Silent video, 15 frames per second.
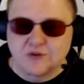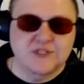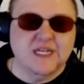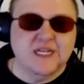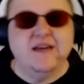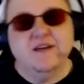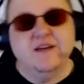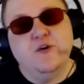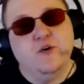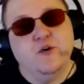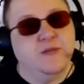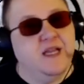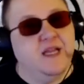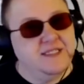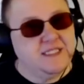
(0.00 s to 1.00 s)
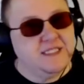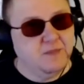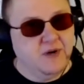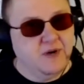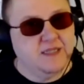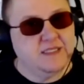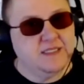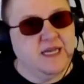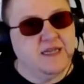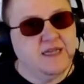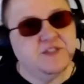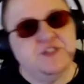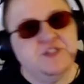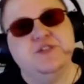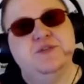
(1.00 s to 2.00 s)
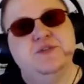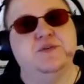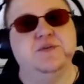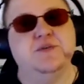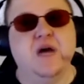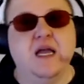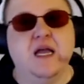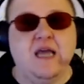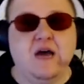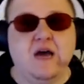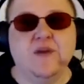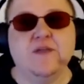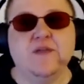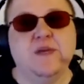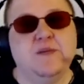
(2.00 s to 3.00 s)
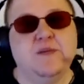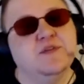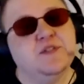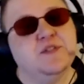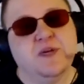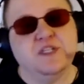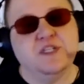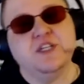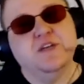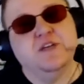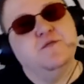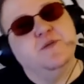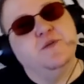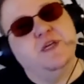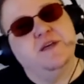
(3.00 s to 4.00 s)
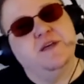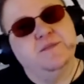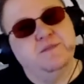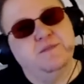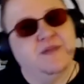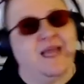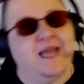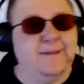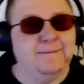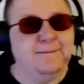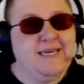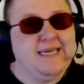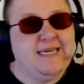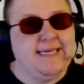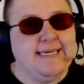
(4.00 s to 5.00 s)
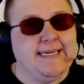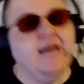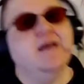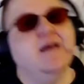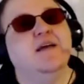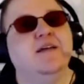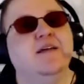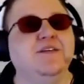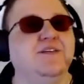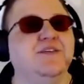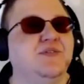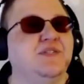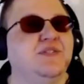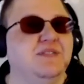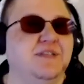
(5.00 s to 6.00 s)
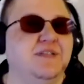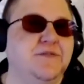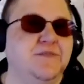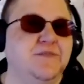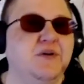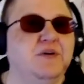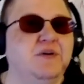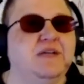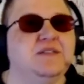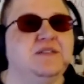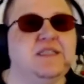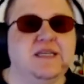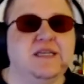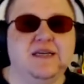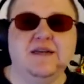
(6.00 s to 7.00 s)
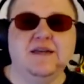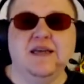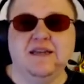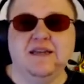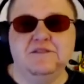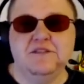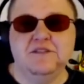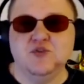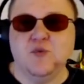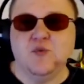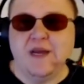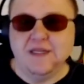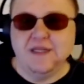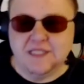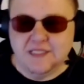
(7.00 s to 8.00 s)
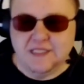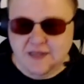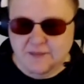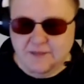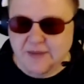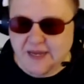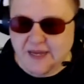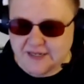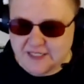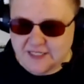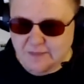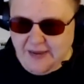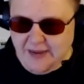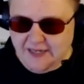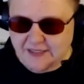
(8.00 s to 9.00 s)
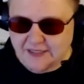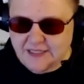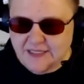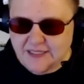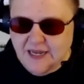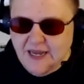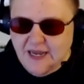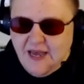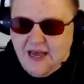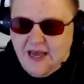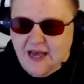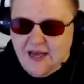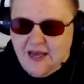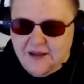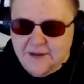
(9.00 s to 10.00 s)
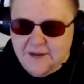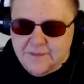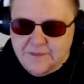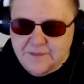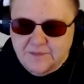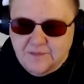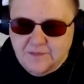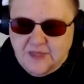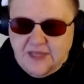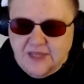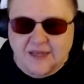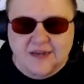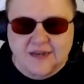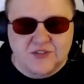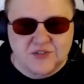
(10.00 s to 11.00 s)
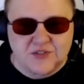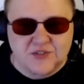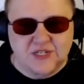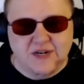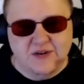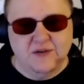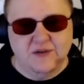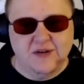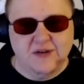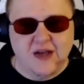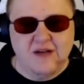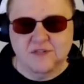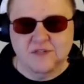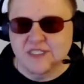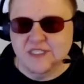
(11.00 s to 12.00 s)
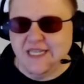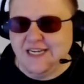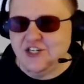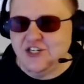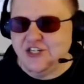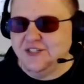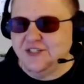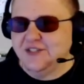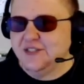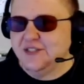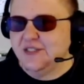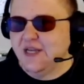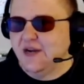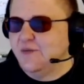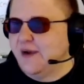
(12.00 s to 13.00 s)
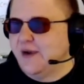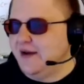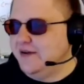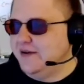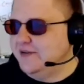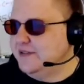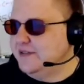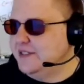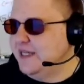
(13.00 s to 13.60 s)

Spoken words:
to kind of normalize the process to allow other people, especially if we, like me, use different pronouns than an individual might expect. It can also start conversations around